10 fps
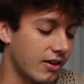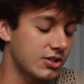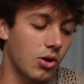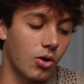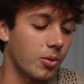was
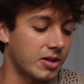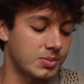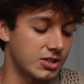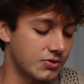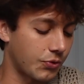a horrible
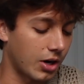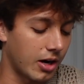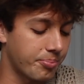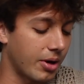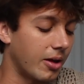explanation for
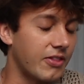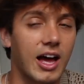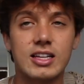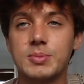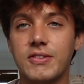it, but
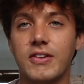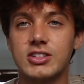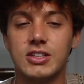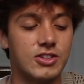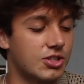that is my
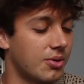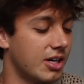favorite TV show right